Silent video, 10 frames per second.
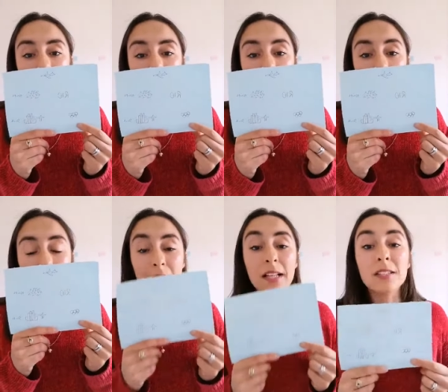
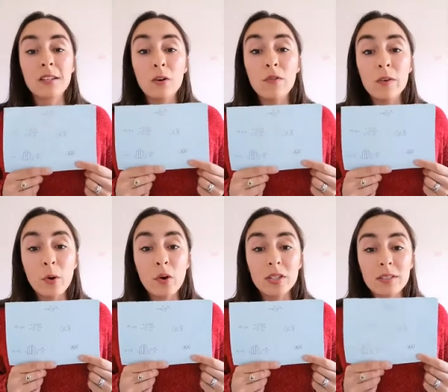uh, that's of
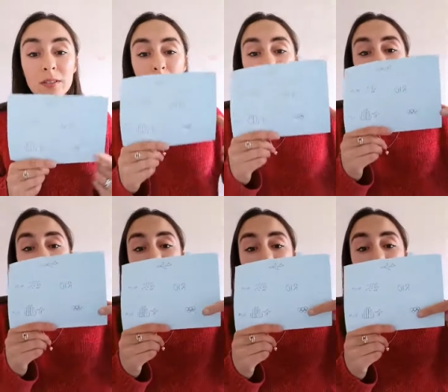importance, which is
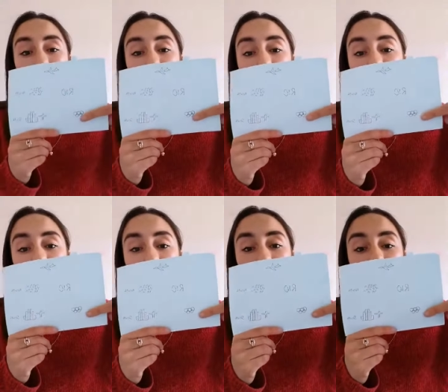this area over
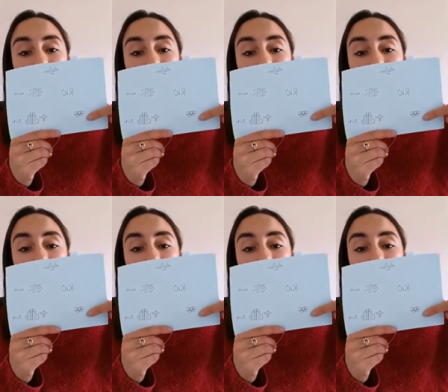here.